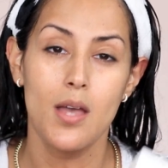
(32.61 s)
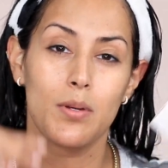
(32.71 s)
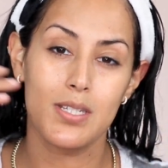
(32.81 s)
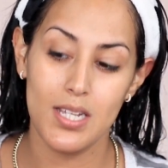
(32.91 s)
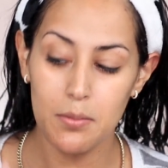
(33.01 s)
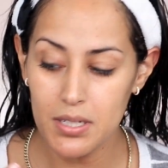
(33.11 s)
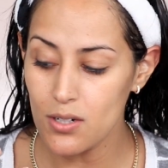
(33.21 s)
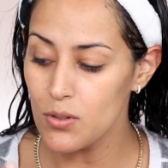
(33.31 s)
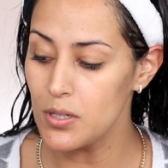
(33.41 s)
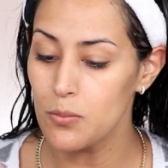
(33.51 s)
because then I'm gonna
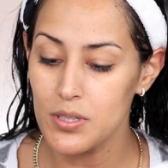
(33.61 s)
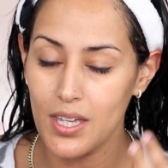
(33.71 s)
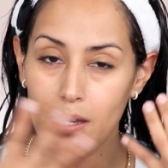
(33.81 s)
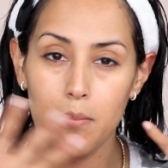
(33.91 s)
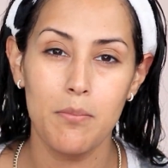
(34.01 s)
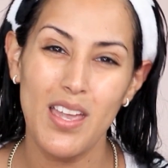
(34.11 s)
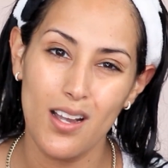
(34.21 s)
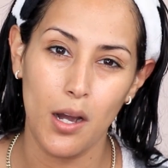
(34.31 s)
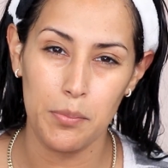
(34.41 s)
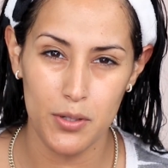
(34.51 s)
go in with like makeup.